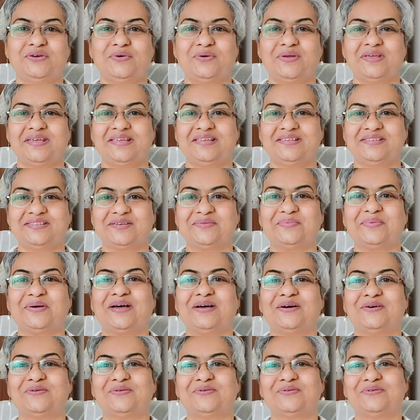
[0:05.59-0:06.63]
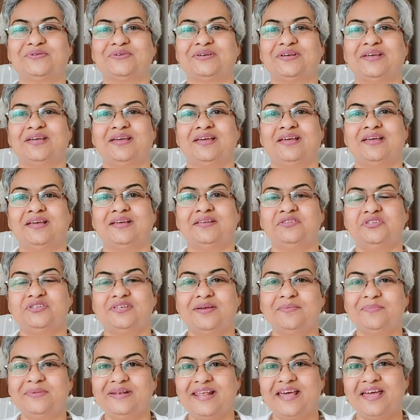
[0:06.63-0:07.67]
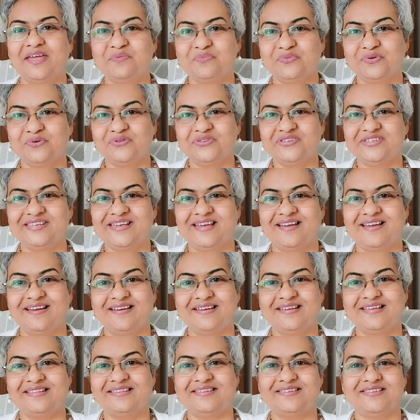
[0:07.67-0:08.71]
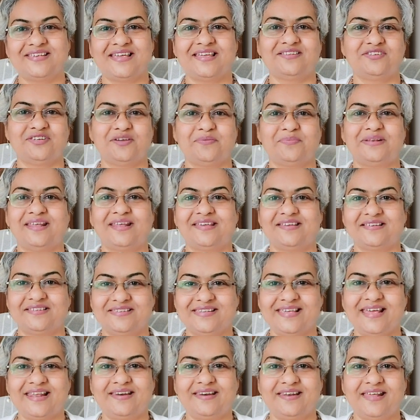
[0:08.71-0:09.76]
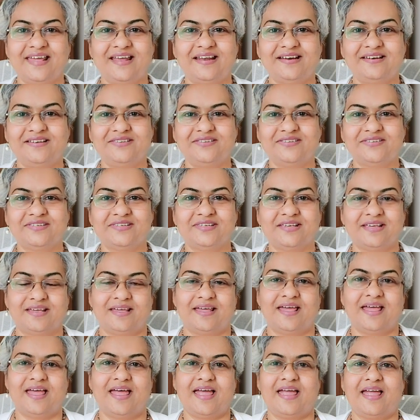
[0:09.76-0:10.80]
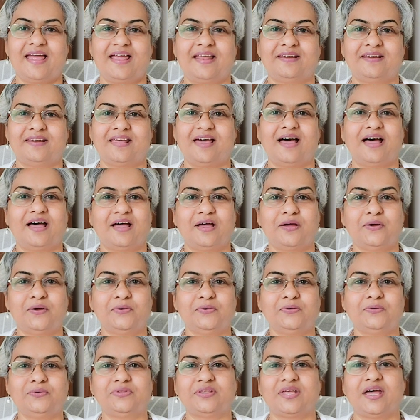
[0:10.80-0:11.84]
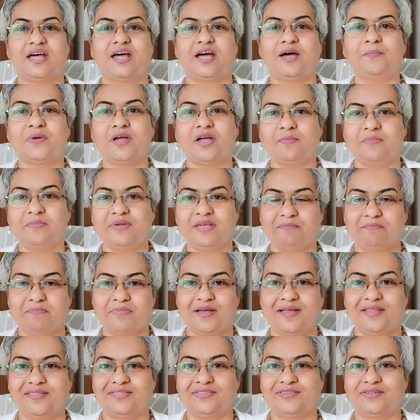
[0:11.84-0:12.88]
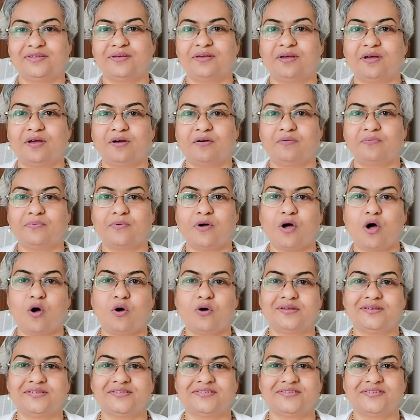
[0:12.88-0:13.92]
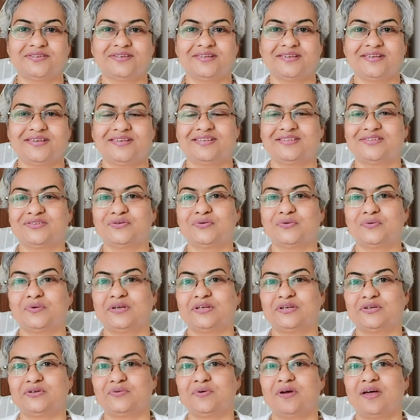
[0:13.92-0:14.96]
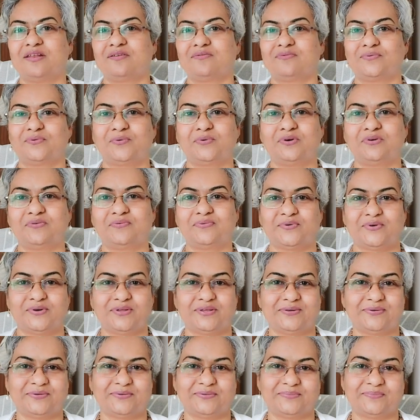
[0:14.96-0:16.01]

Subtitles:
is about Gemini moon signs and Gemini ascendants and how the upcoming month of August is going to unfold for you.